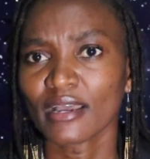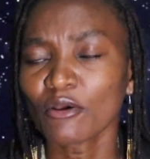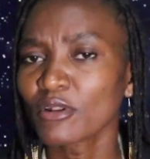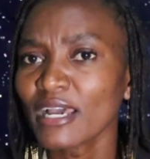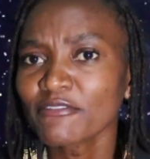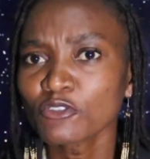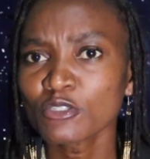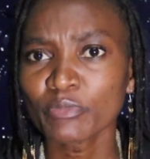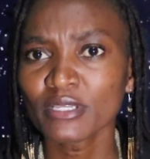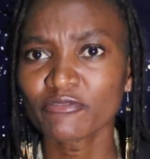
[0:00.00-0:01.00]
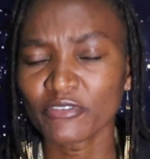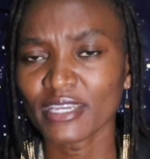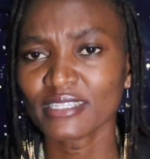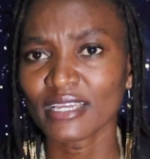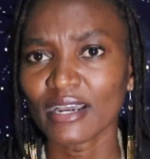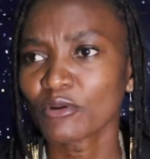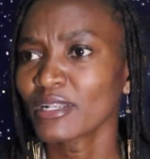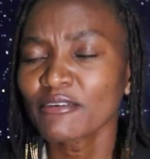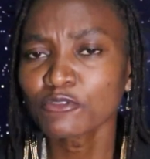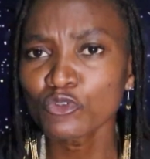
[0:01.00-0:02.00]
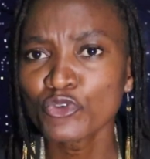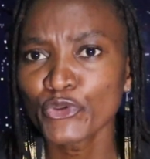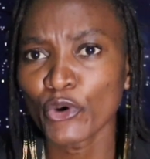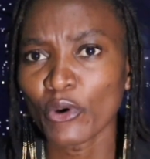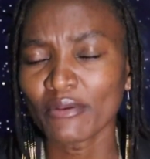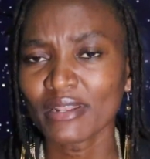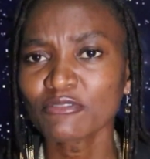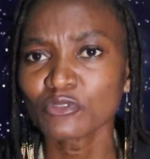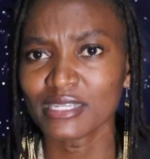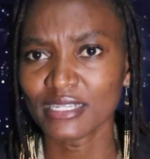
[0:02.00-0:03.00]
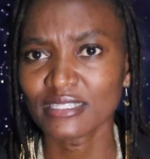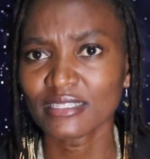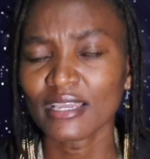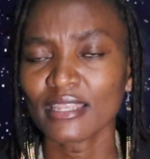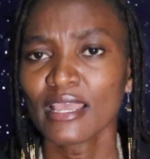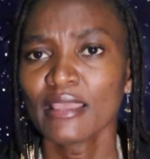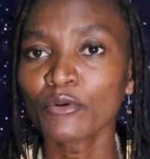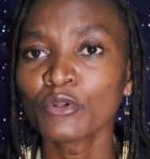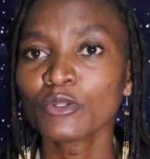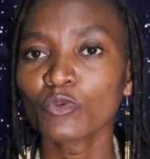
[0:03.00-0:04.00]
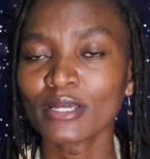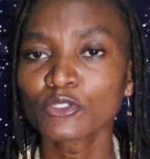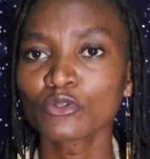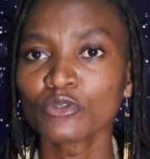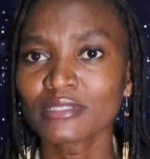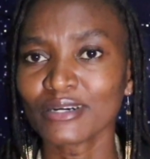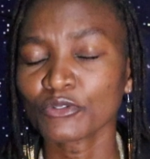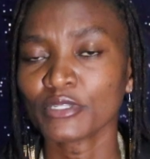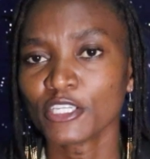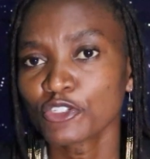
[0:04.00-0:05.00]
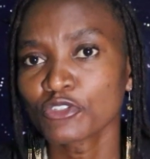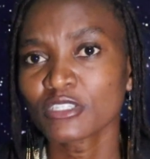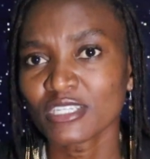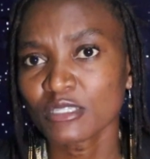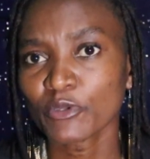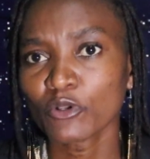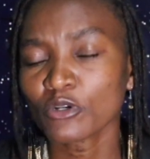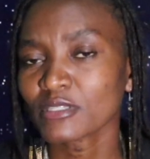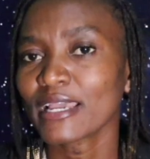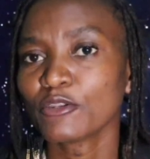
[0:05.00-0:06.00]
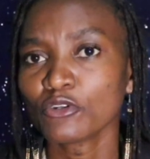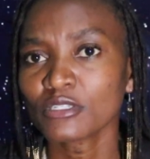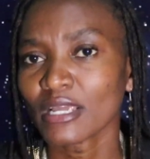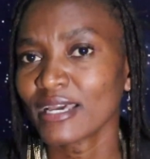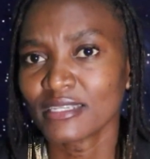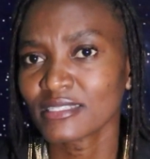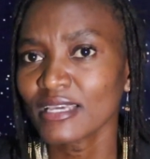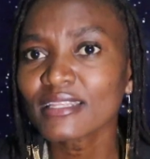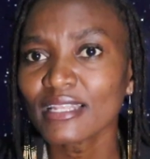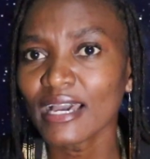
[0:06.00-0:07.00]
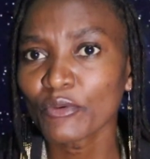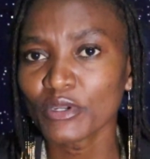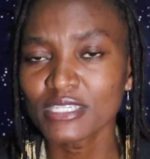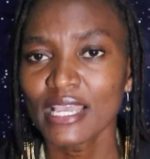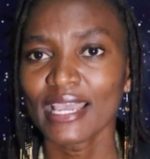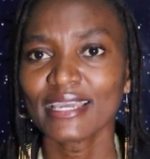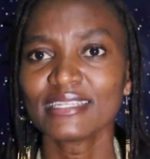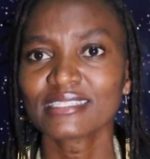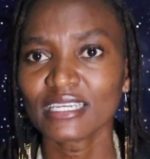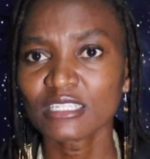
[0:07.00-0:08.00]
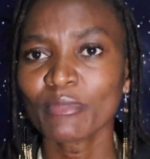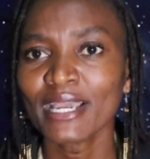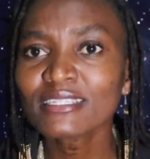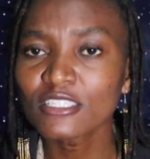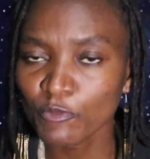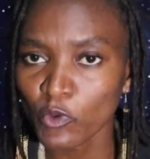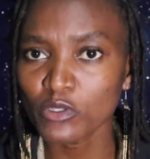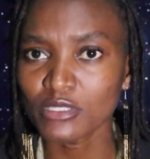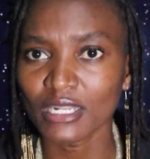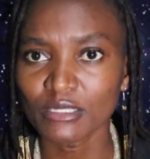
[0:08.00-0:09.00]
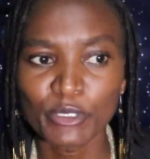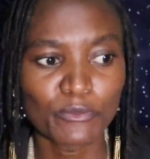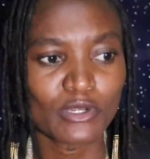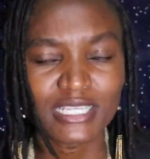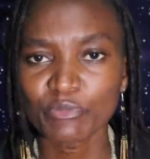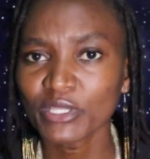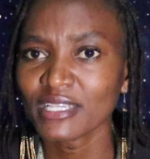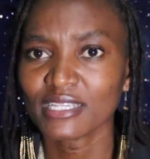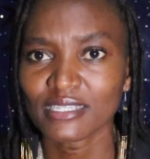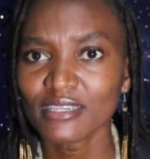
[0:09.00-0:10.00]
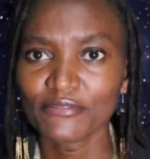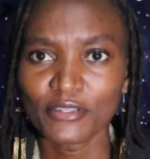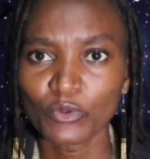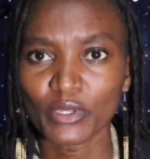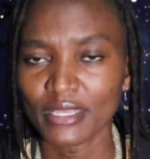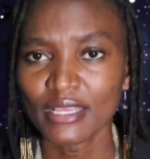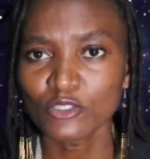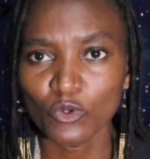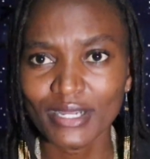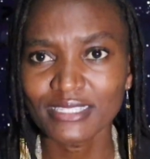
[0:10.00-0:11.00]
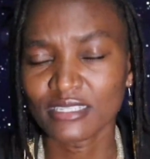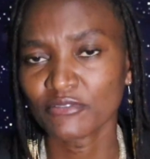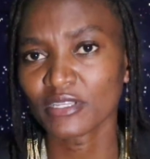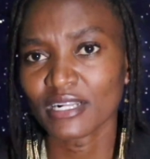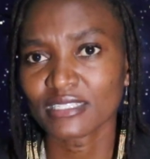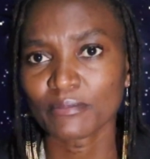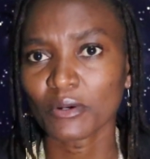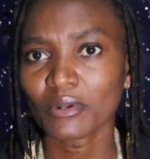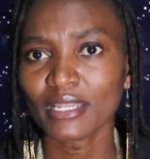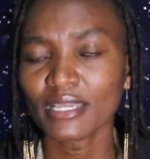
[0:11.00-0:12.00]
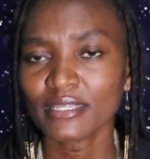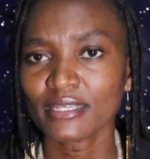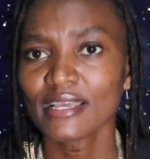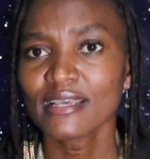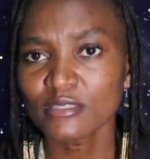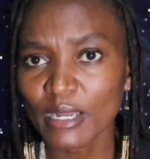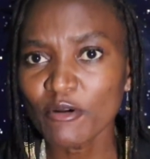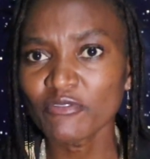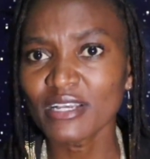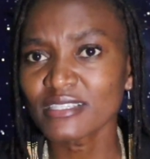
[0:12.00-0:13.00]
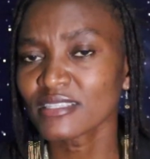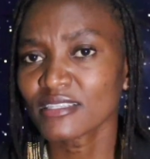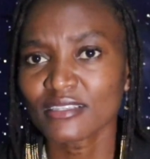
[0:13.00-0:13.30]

I would love to speak Venda. I would love to know. I would love to understand. I wouldn't want to lose out on issues just because I don't understand the language and it's at my disposal. People are speaking it every way. So what's difficult about learning? Some of us